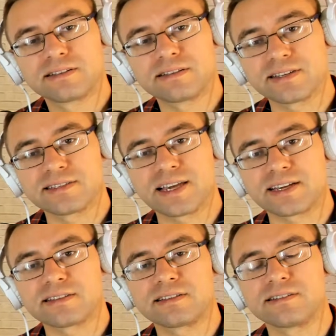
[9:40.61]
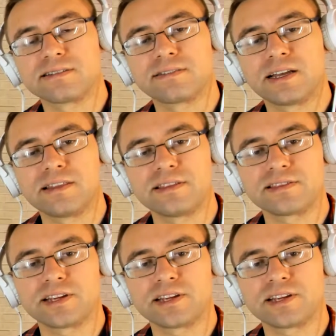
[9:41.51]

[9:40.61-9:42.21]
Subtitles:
this text and this